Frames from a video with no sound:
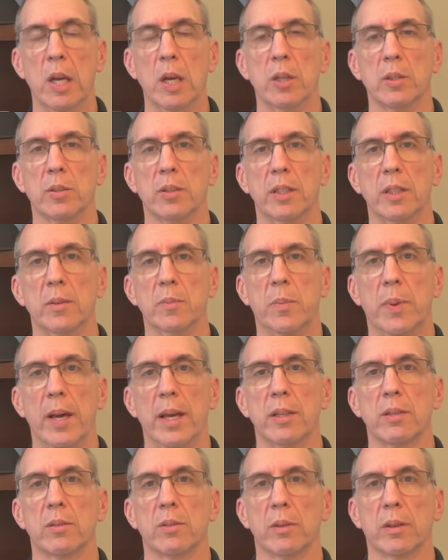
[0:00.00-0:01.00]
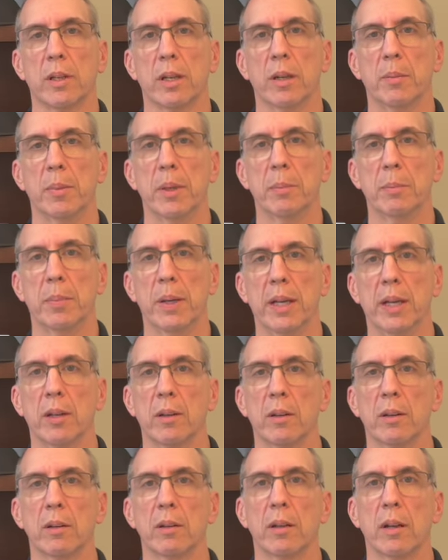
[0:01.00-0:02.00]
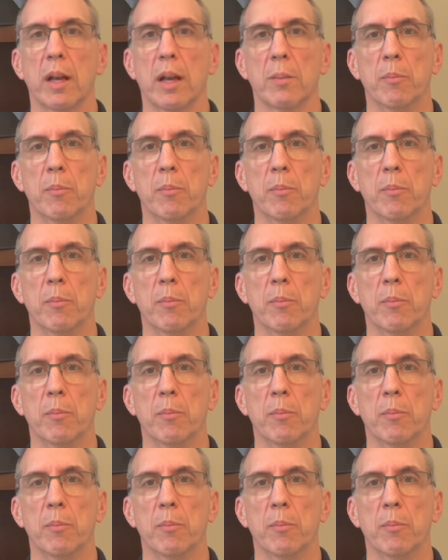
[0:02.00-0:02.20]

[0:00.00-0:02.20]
So these beds are going to be bigger,